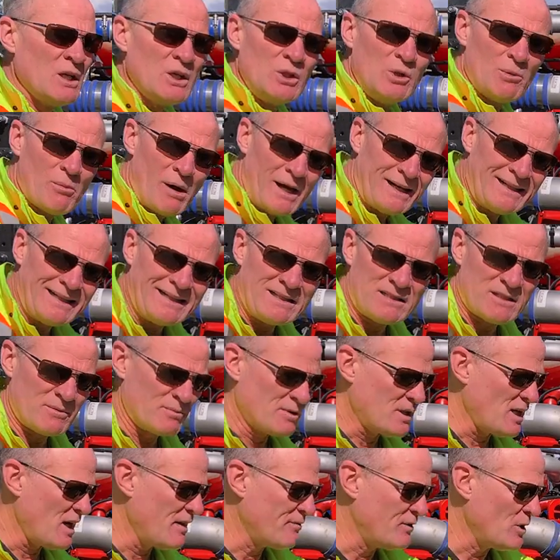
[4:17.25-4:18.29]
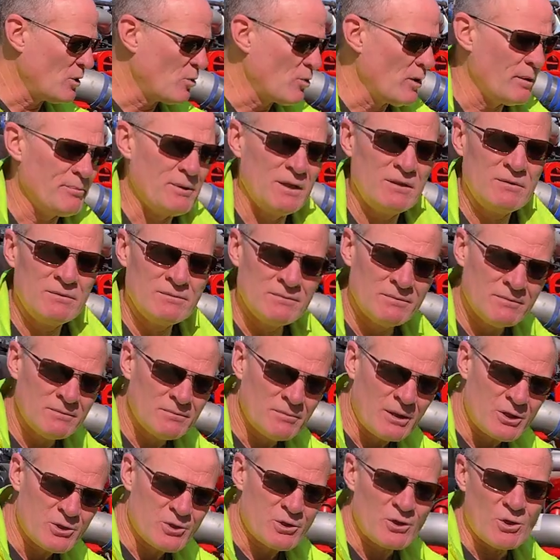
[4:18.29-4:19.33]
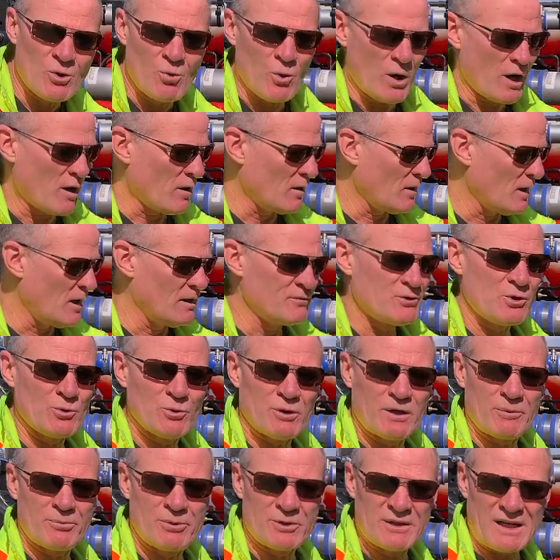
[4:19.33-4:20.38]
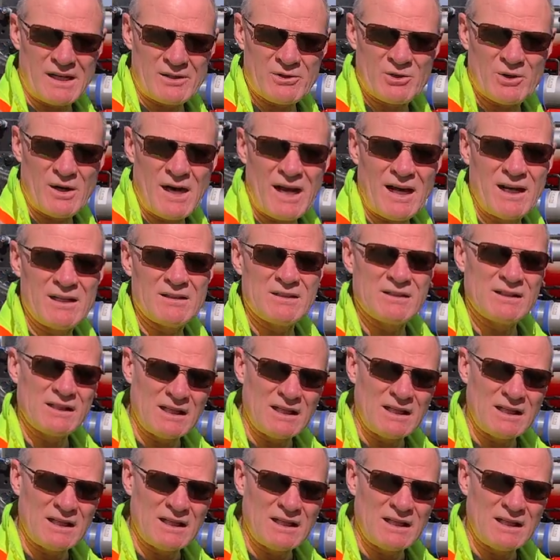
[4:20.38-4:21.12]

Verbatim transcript: you might need some safety equipment. Make sure you wear gloves. You want to protect your hands and